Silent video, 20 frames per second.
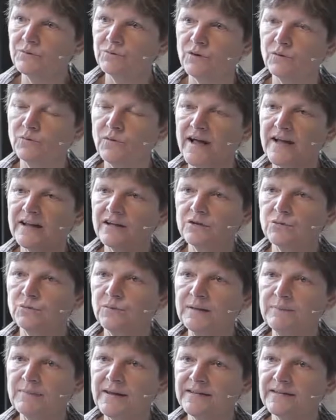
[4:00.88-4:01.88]
well, where could
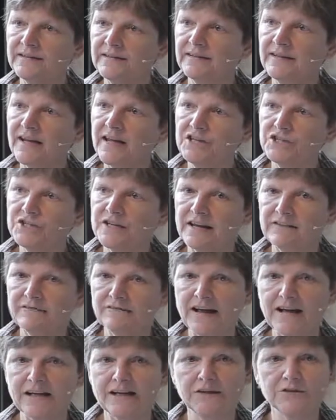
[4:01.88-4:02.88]
we best engage and add
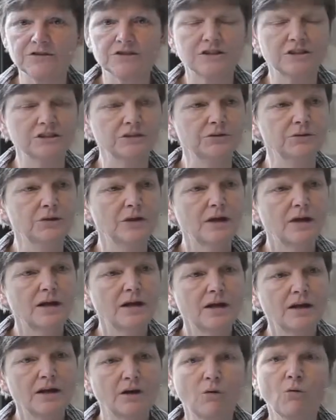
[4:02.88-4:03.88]
value to
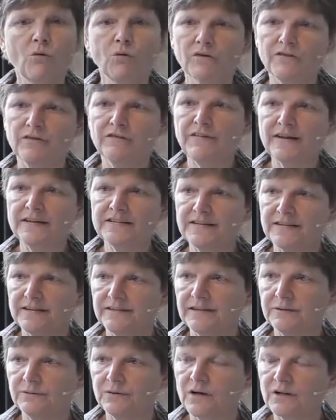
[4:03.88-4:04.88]
all of the
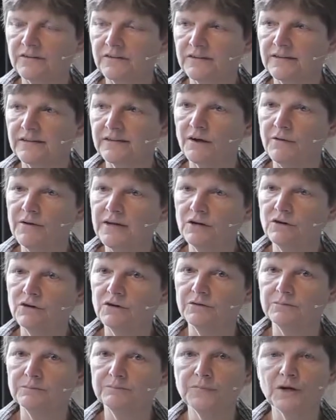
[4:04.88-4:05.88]
fantastic work that's going
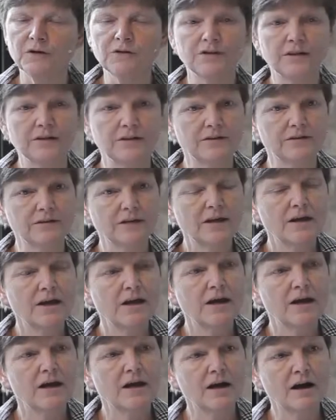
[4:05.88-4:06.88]
on, both in
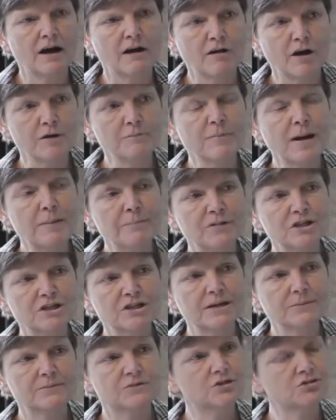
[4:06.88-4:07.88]
our own
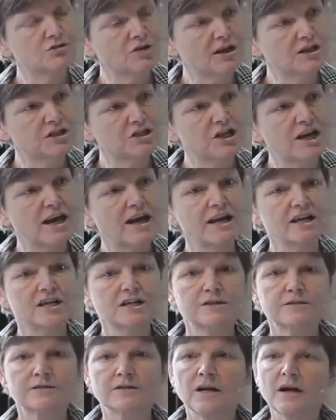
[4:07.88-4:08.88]
membership to try and
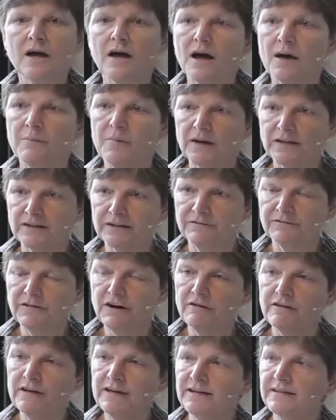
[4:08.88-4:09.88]
change, amongst the
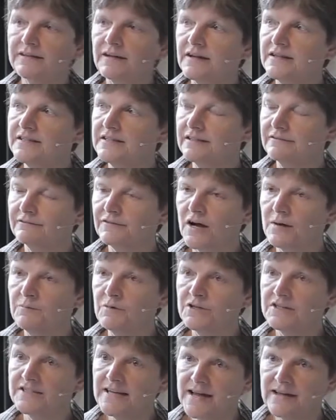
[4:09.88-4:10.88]
very exciting and
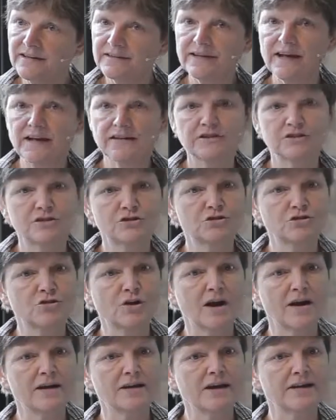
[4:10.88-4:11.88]
vibrant tech sector to
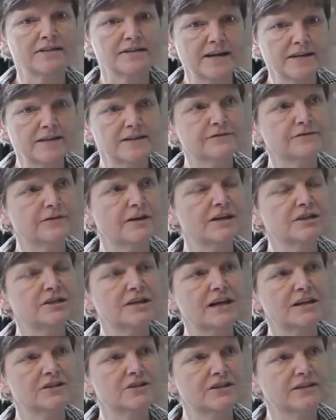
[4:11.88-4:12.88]
try and identify
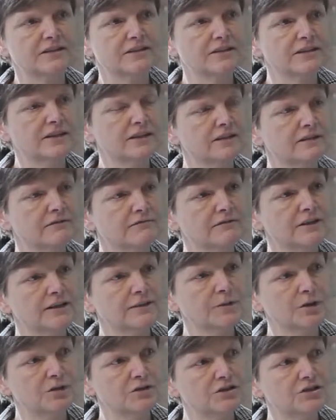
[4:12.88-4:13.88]
challenges that it can
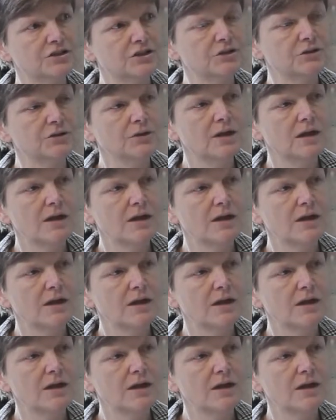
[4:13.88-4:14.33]
respond to